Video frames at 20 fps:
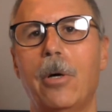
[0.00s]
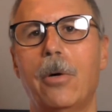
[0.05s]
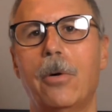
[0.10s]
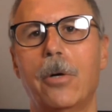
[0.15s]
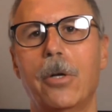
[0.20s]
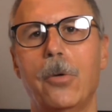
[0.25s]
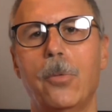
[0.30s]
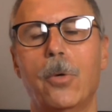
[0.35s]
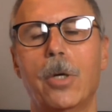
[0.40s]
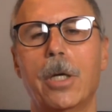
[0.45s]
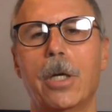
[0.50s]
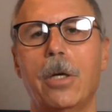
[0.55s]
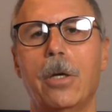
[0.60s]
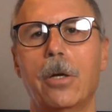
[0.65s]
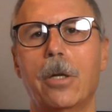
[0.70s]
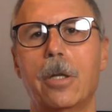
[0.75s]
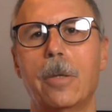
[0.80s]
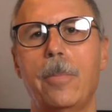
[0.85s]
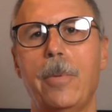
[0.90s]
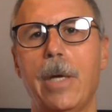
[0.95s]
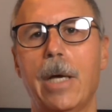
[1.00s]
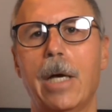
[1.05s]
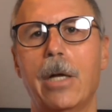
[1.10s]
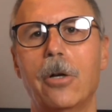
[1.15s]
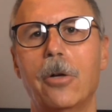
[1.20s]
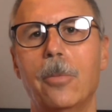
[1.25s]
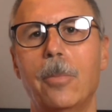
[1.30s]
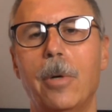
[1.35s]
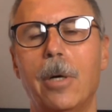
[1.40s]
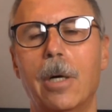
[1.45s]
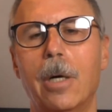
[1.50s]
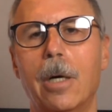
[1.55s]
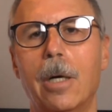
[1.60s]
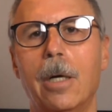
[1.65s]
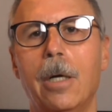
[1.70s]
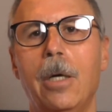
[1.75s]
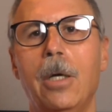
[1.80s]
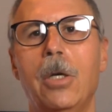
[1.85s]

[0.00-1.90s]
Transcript: or you want to go to the piano bar